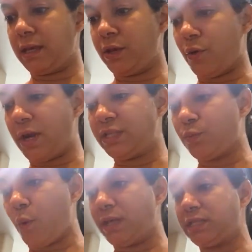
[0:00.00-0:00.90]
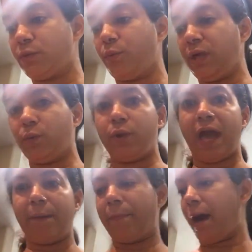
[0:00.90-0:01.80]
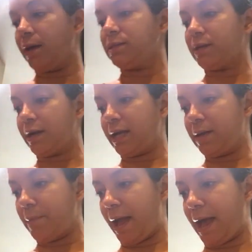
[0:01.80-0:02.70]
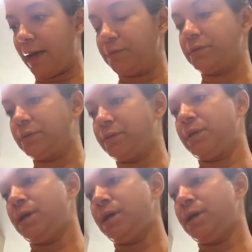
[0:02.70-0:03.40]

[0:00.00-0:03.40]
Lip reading: you know, at least once a week we have pasta in my house.